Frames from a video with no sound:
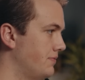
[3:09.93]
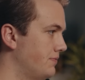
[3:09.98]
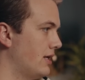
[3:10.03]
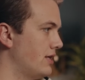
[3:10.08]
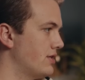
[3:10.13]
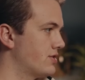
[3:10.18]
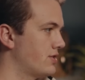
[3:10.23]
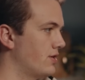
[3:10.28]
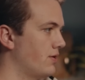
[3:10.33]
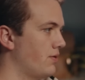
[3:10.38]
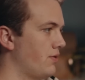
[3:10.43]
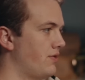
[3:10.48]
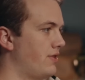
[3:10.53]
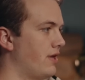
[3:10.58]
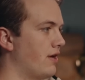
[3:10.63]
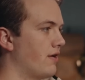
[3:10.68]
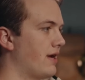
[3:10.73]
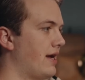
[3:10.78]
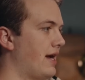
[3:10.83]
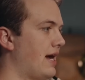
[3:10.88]
Okay, so
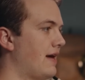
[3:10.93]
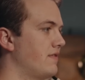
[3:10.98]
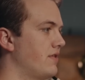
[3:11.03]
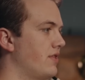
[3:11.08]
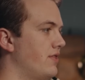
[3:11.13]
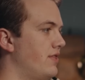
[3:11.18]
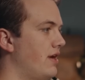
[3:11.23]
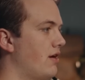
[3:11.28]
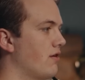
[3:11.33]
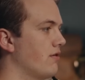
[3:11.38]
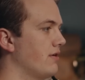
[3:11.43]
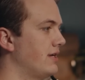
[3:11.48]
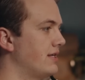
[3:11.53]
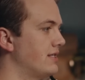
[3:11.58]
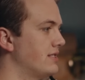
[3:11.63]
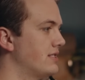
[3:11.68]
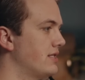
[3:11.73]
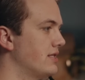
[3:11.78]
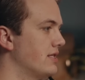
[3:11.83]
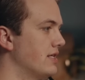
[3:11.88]
there you have it. There
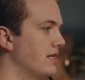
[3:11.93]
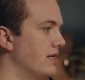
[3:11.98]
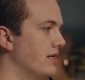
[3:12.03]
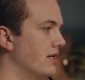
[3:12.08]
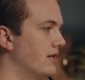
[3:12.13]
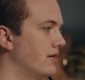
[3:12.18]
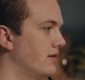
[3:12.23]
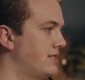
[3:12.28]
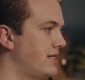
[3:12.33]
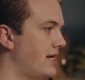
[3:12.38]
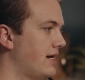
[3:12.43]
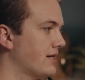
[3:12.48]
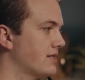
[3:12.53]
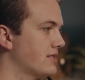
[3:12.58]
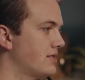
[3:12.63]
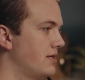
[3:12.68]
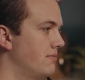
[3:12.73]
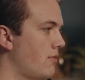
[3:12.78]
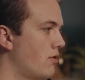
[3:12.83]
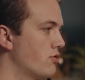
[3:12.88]
is the
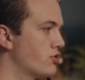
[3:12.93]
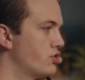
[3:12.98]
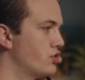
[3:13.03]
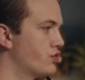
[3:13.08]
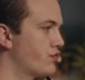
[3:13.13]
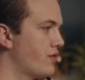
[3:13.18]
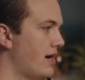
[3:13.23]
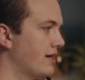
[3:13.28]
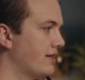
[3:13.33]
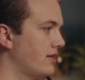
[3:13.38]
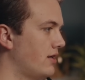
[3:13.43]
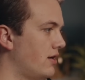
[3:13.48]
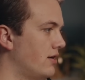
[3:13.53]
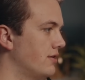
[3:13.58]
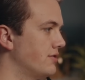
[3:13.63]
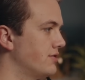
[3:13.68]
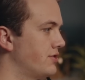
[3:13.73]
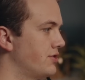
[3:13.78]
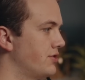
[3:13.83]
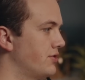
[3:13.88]
text motion tracked
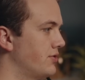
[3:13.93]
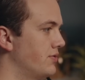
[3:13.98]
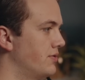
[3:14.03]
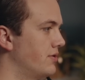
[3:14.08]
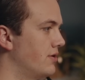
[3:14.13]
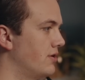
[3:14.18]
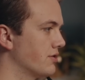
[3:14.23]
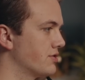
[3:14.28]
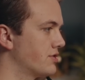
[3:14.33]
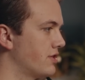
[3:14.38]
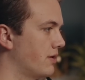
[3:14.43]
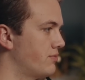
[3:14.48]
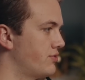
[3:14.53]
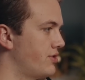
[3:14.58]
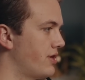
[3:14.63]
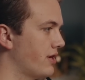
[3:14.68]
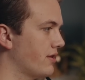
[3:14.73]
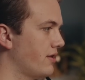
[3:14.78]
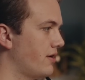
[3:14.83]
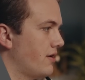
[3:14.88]
onto our
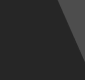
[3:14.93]
subject